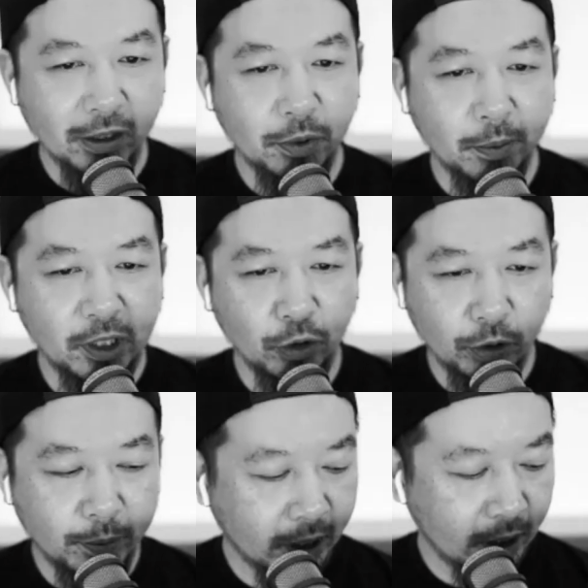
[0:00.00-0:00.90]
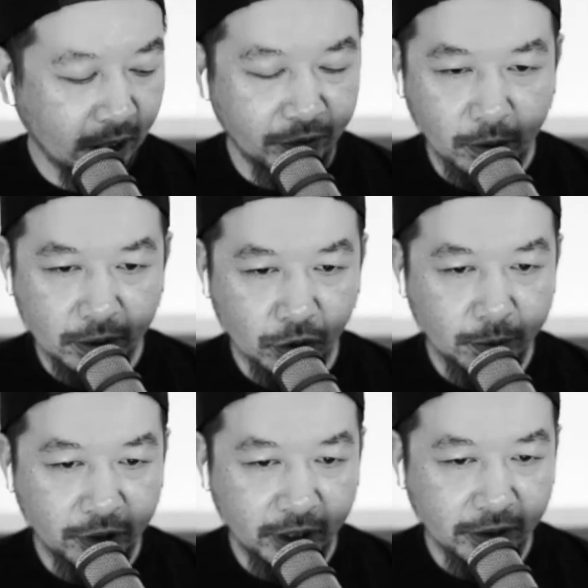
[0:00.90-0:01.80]
probably Uber, everyone's
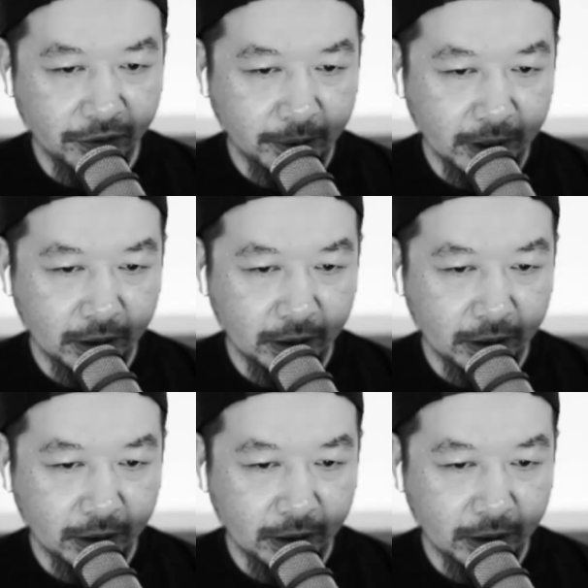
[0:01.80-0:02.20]
Ubering everywhere.